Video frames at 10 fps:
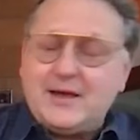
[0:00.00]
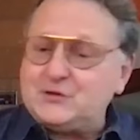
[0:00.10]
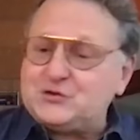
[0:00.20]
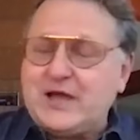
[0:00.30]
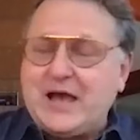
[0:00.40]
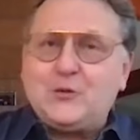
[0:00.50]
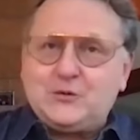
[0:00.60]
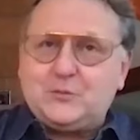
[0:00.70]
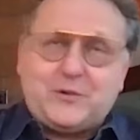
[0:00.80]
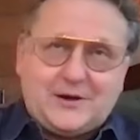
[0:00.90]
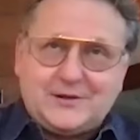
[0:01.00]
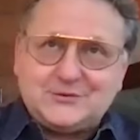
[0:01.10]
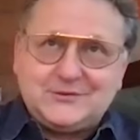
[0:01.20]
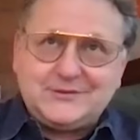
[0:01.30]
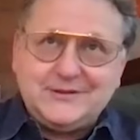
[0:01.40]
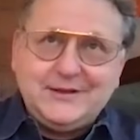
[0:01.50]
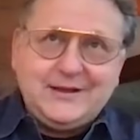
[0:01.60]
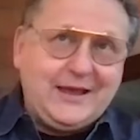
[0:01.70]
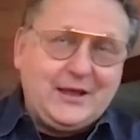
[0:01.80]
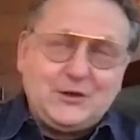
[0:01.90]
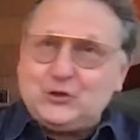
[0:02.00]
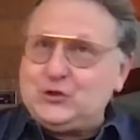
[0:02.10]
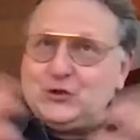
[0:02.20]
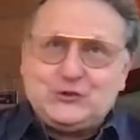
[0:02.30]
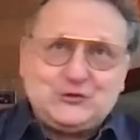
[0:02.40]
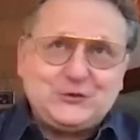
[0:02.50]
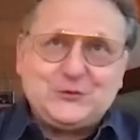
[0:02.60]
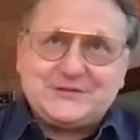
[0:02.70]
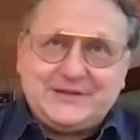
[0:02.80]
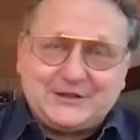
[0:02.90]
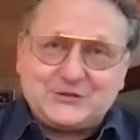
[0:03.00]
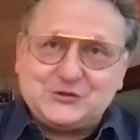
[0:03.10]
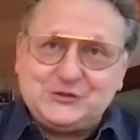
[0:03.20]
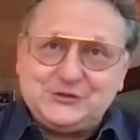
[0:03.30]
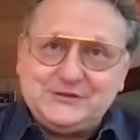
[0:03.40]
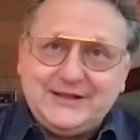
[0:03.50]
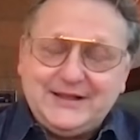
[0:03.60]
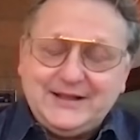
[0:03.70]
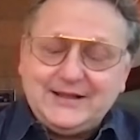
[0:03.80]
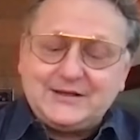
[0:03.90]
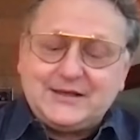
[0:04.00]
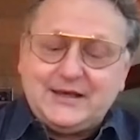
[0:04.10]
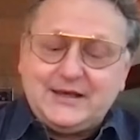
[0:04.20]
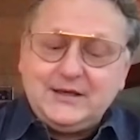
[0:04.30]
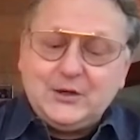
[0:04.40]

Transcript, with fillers: a shallow deposit and a good jurisdiction, okay,